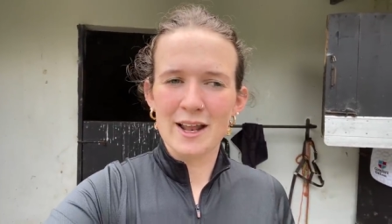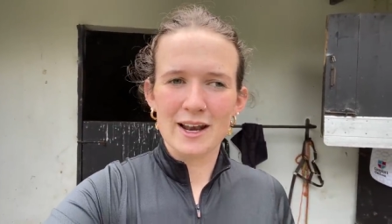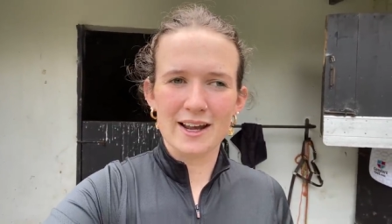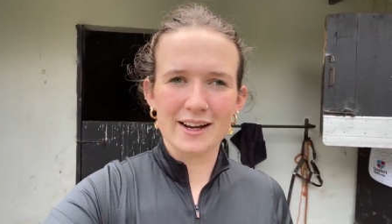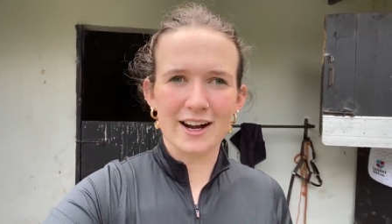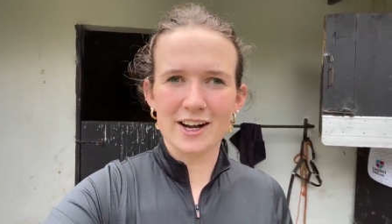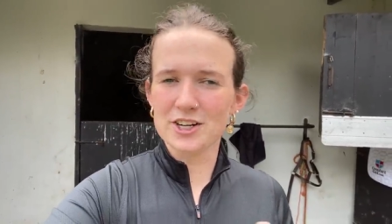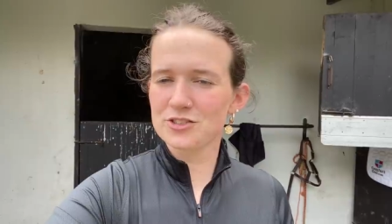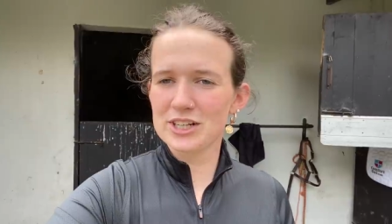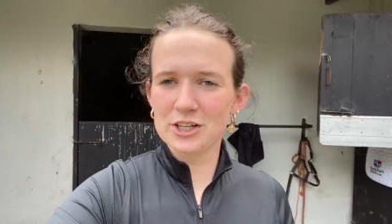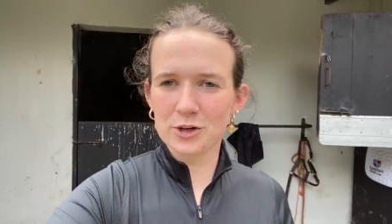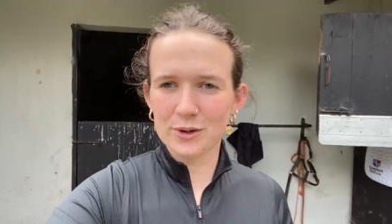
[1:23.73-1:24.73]
Like, I don't
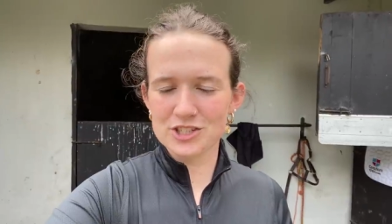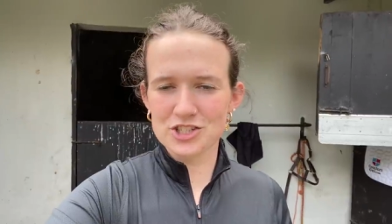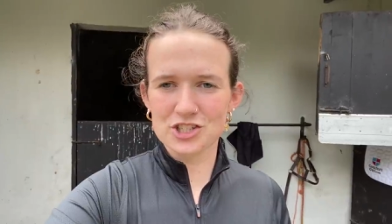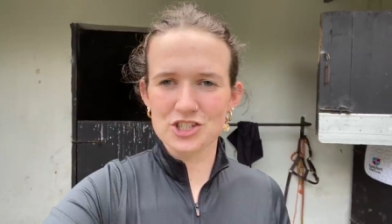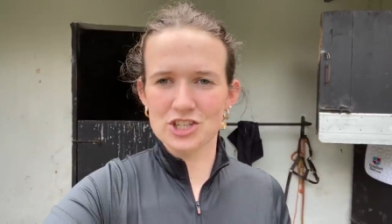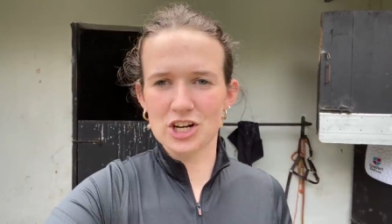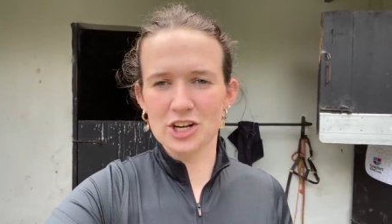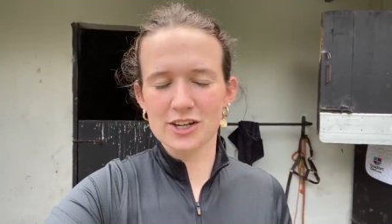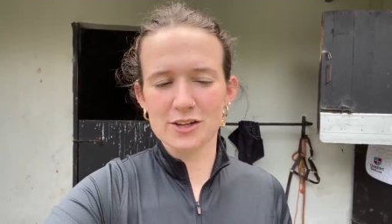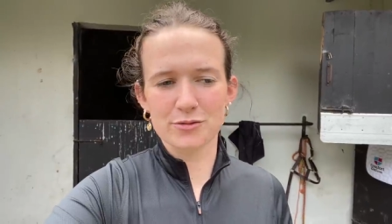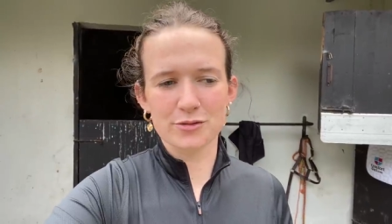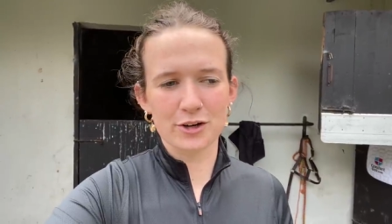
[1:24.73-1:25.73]
really know what the judges are
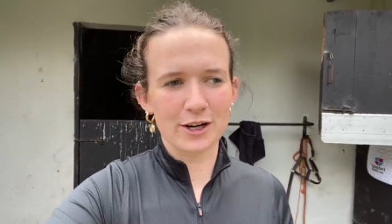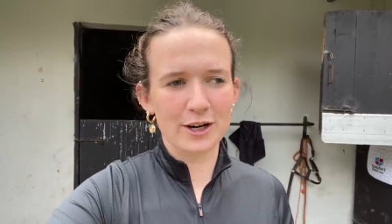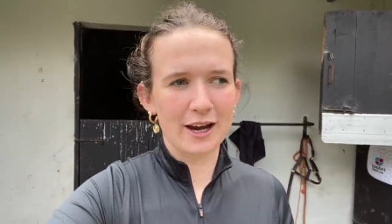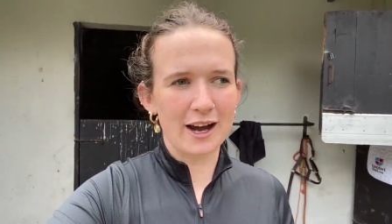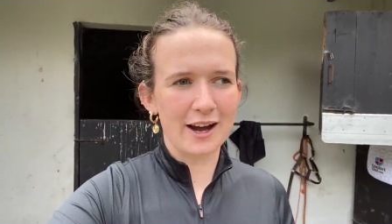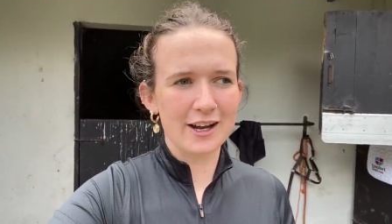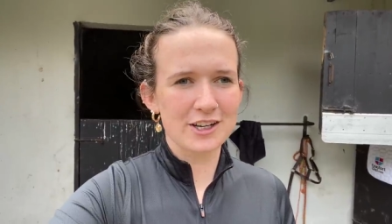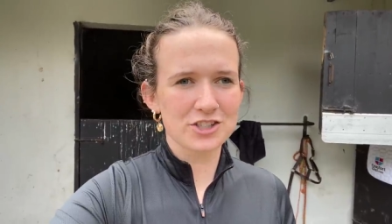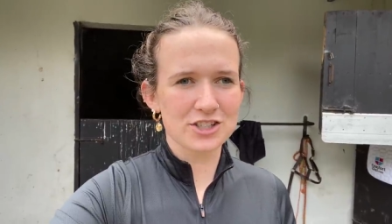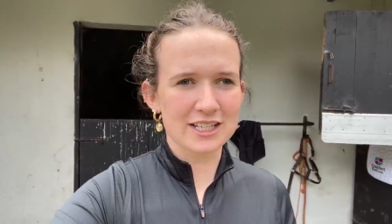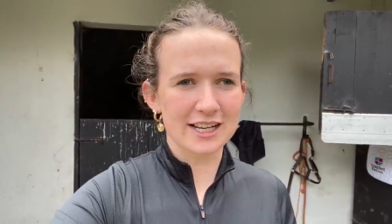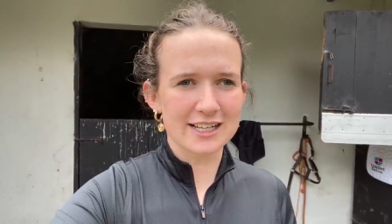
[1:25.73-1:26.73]
looking for. I
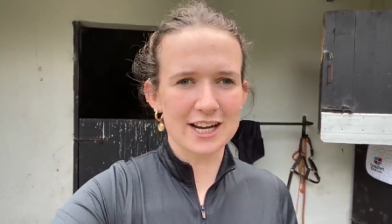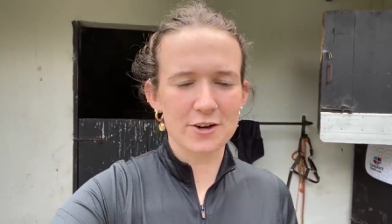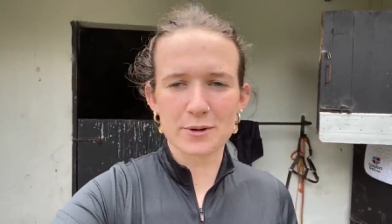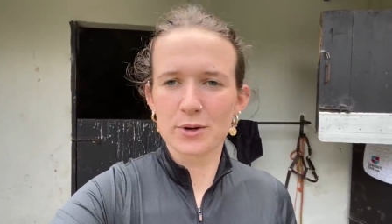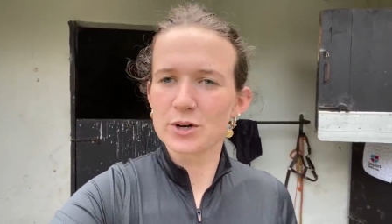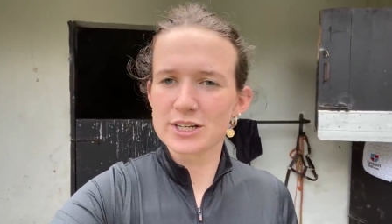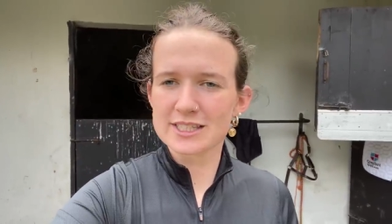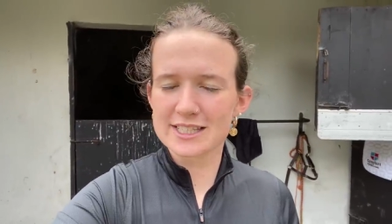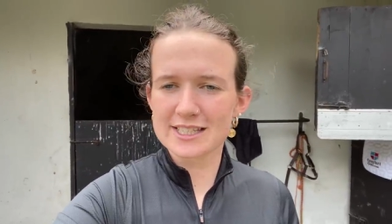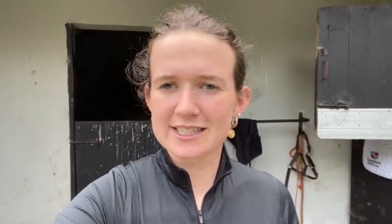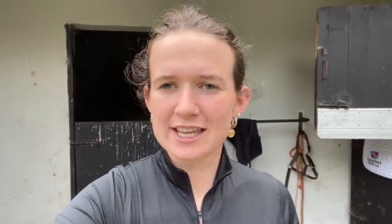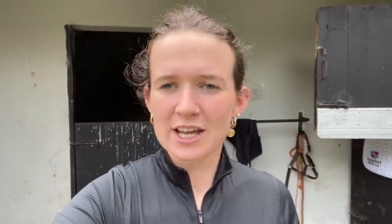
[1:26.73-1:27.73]
just like to have my
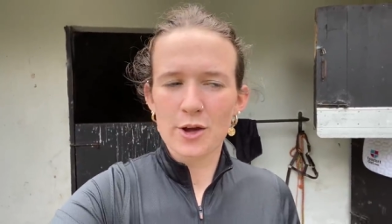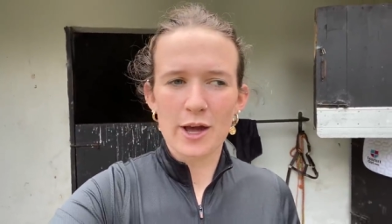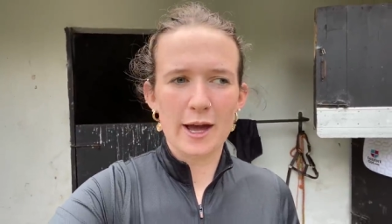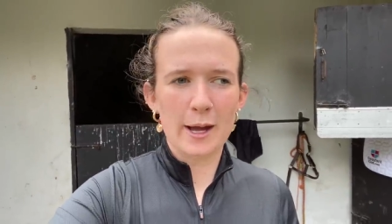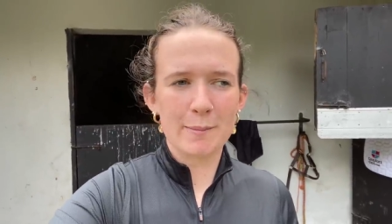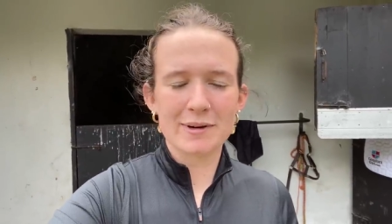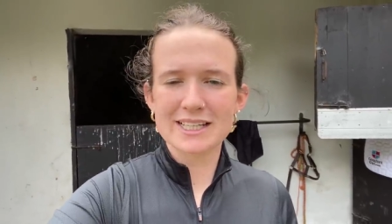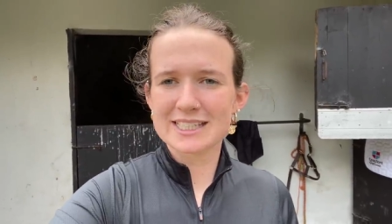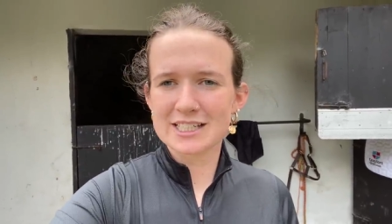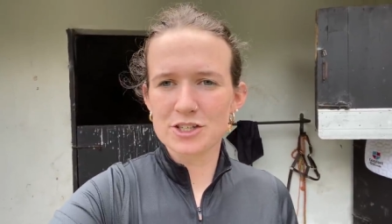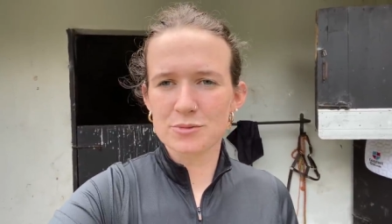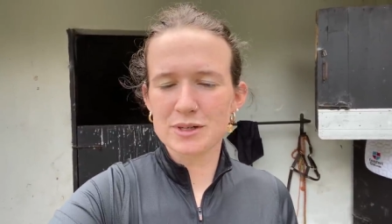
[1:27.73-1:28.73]
horses
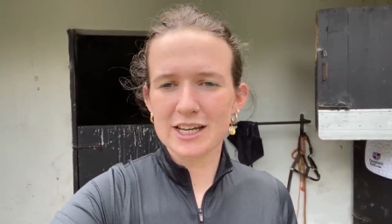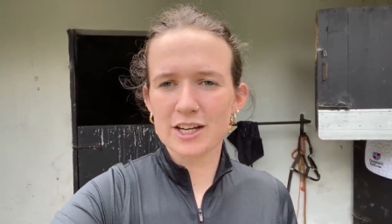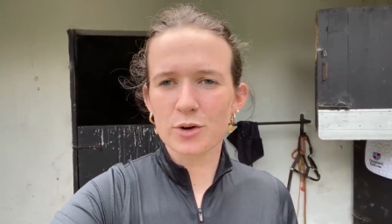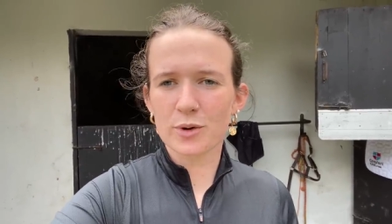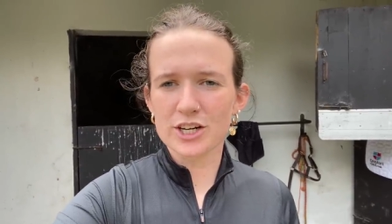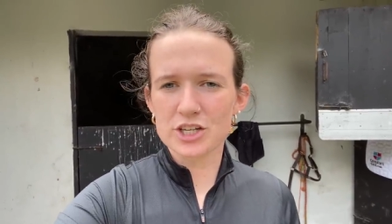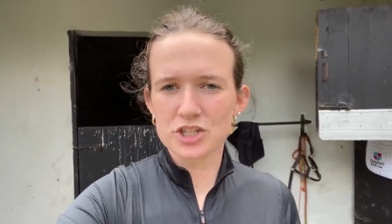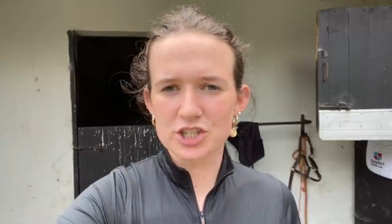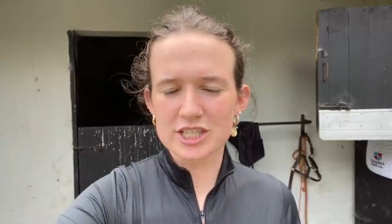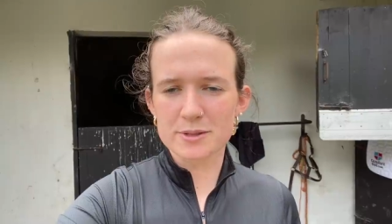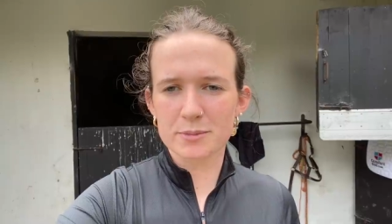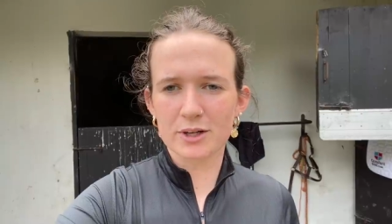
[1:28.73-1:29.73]
listening to me, quite
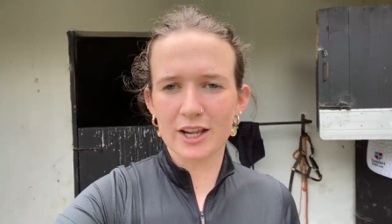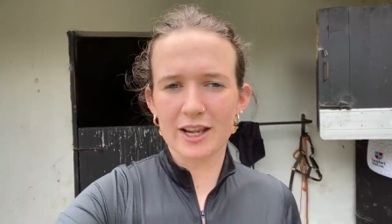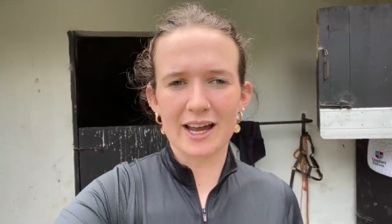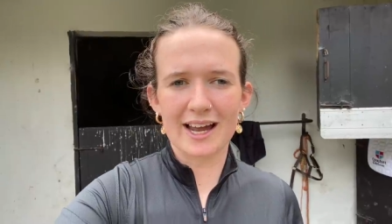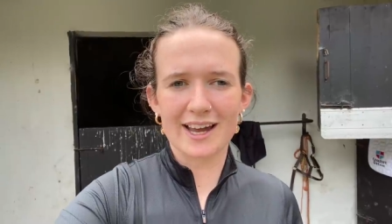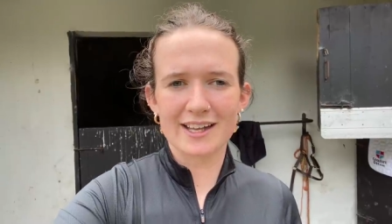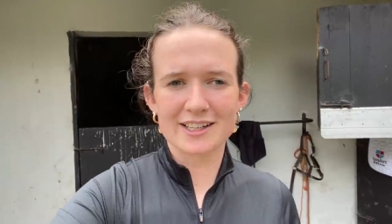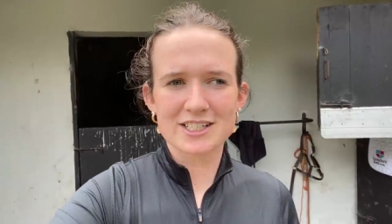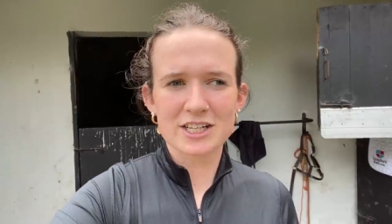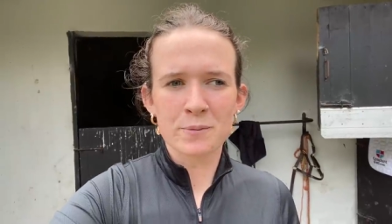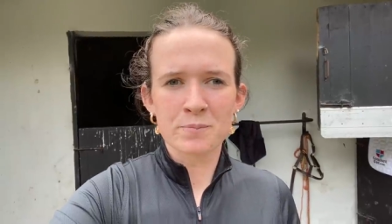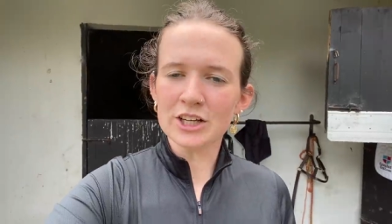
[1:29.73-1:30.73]
adjustable, and
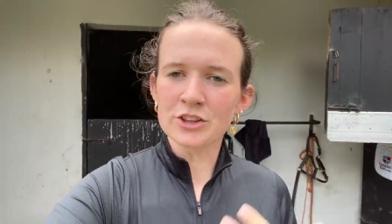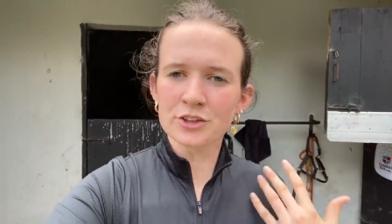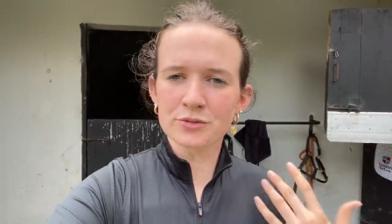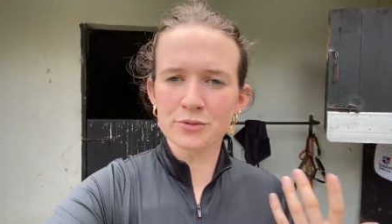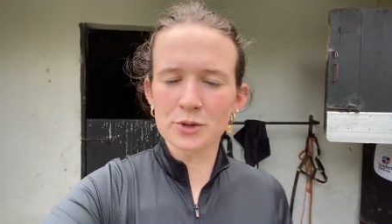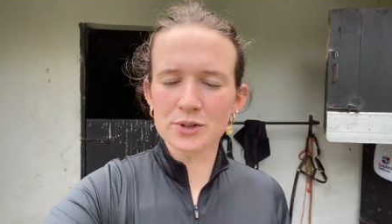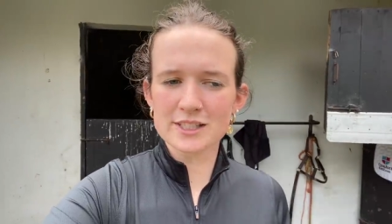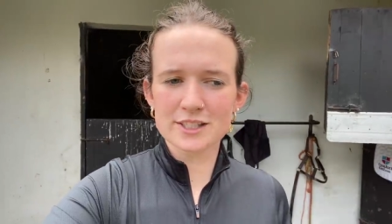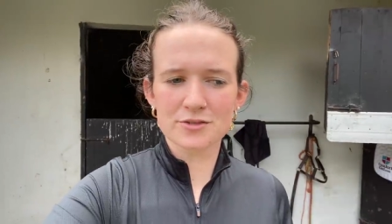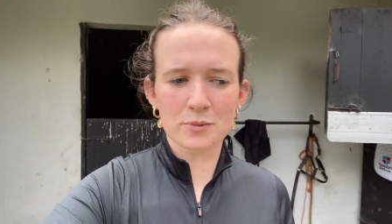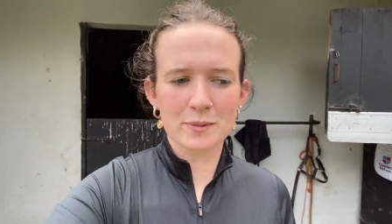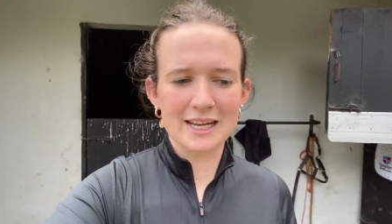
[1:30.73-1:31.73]
the focus
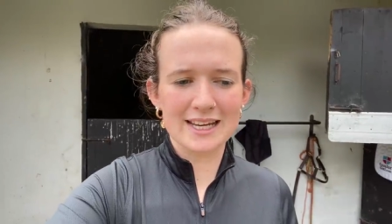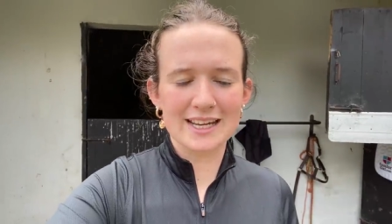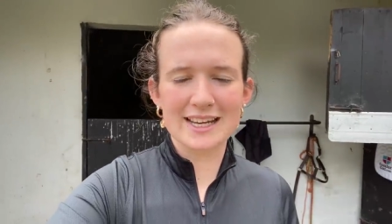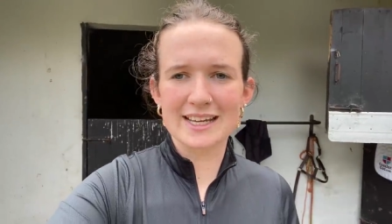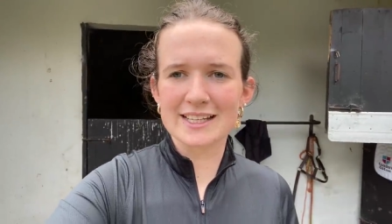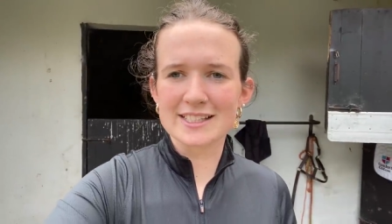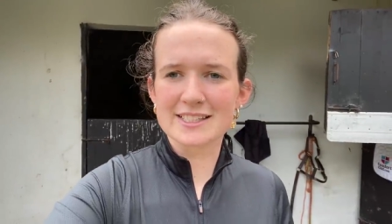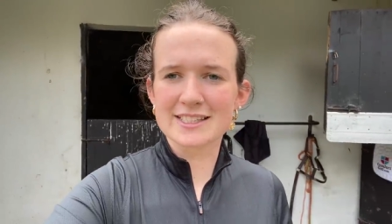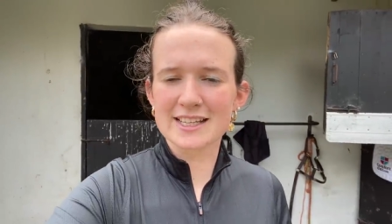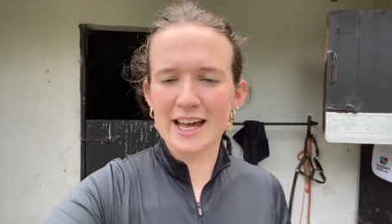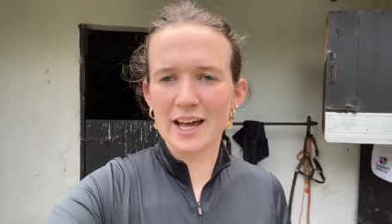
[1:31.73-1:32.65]
for me is